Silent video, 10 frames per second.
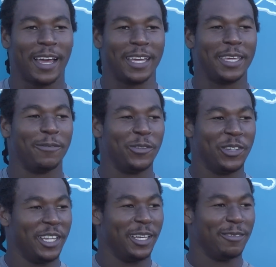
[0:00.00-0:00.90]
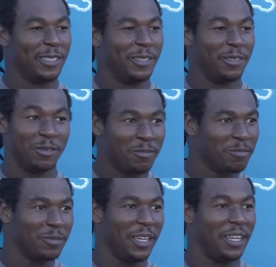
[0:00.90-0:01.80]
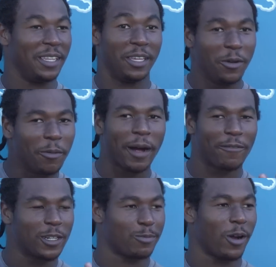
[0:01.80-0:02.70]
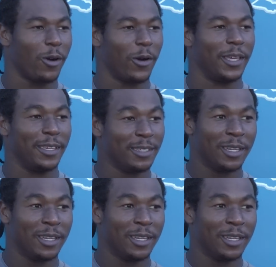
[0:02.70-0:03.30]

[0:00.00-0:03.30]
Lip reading: give you gloves and anything. You are my first priority.